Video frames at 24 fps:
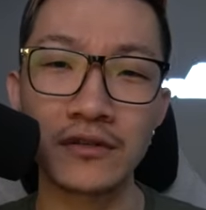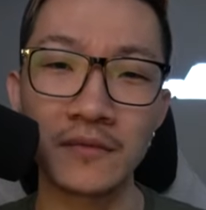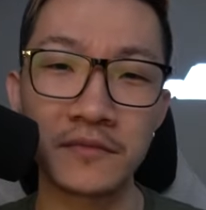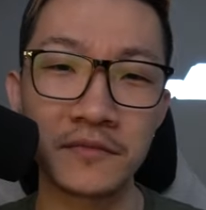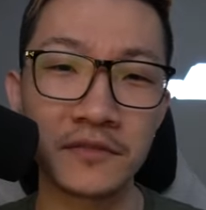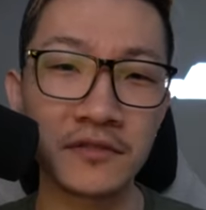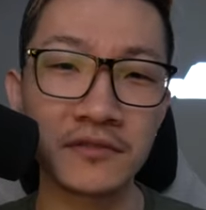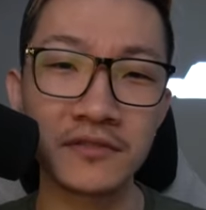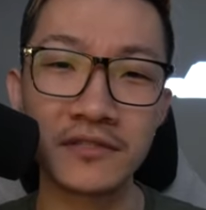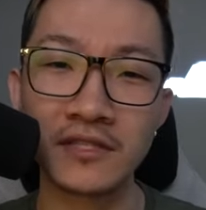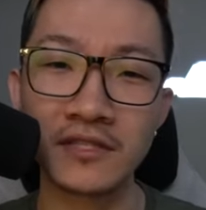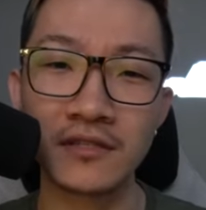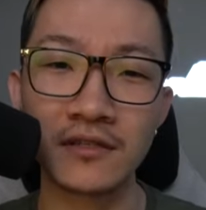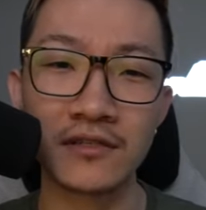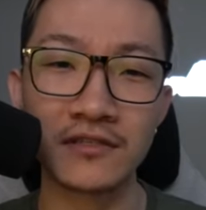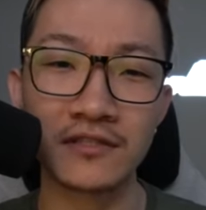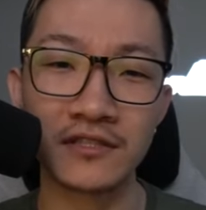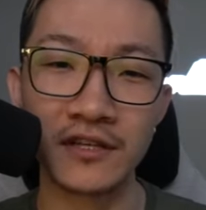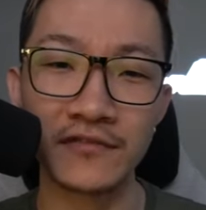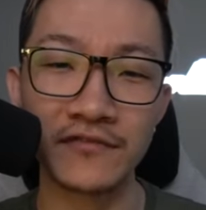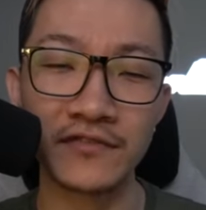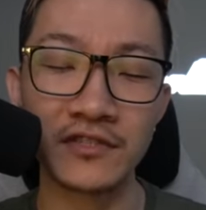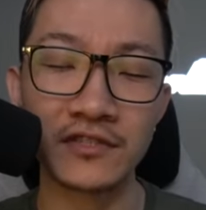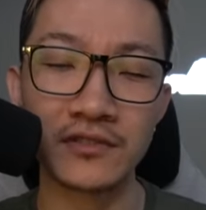I mean, you don't see Galarian
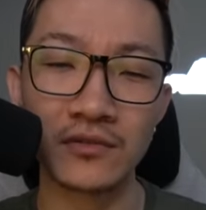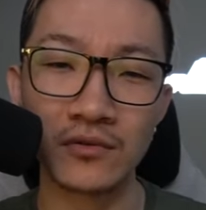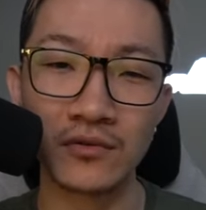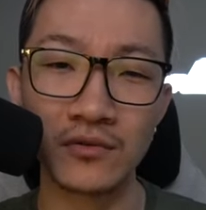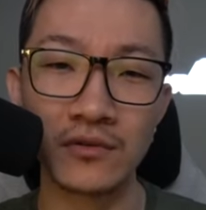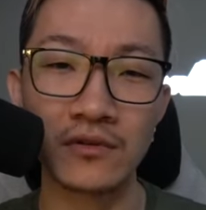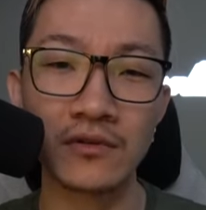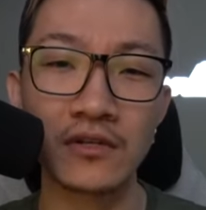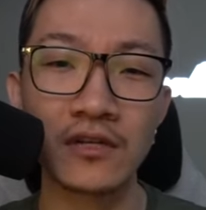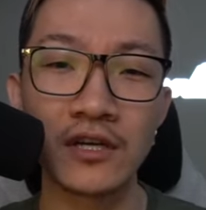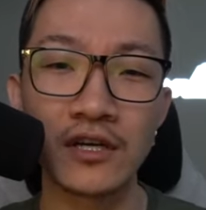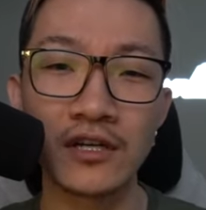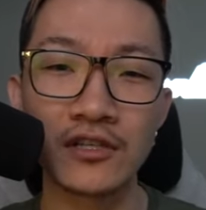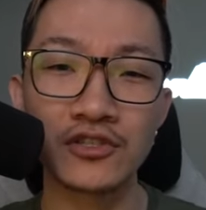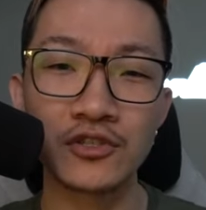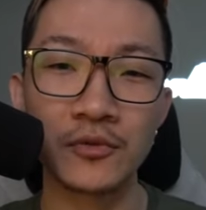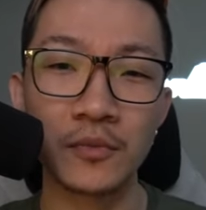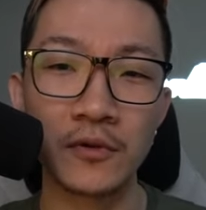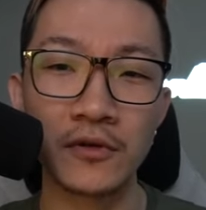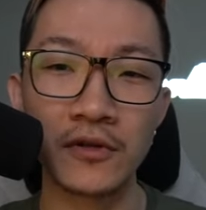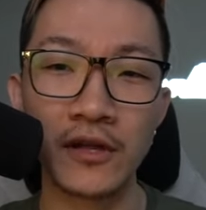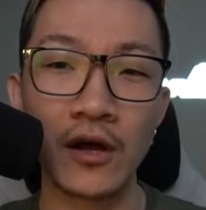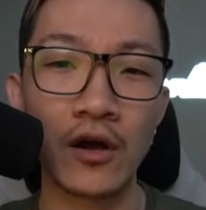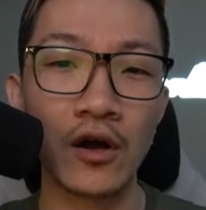Stunfisk or
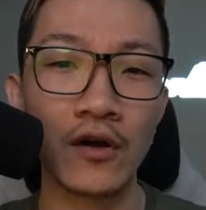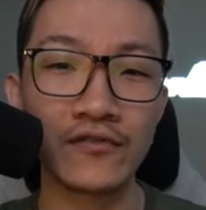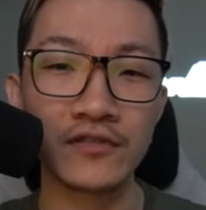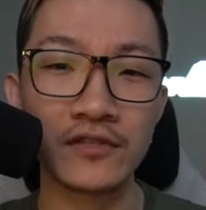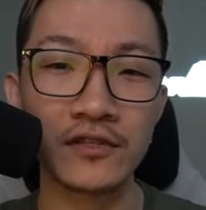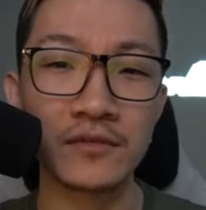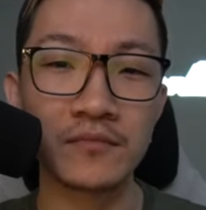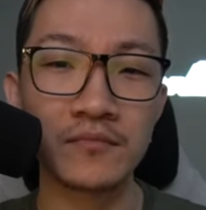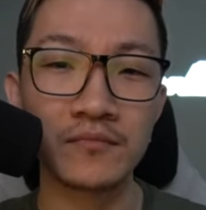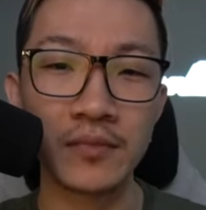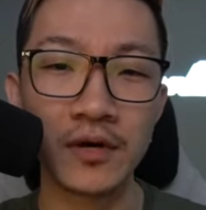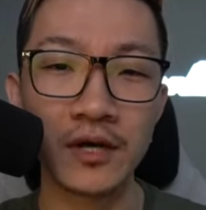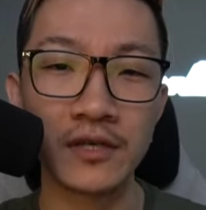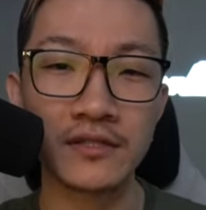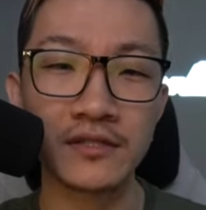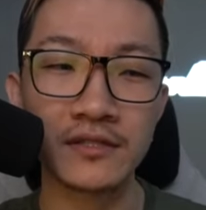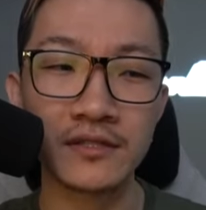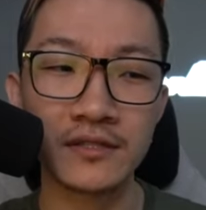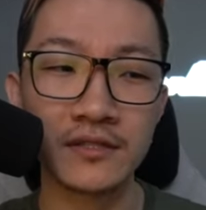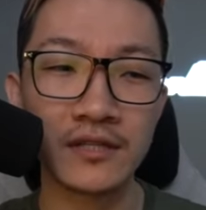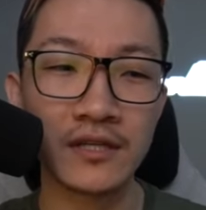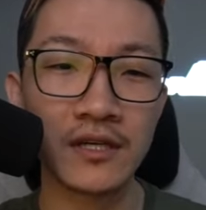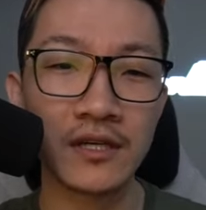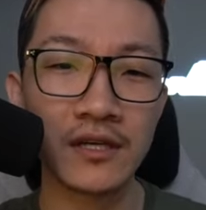Superior that often,
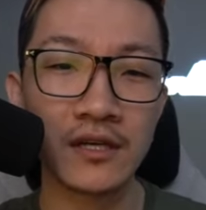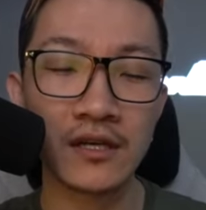but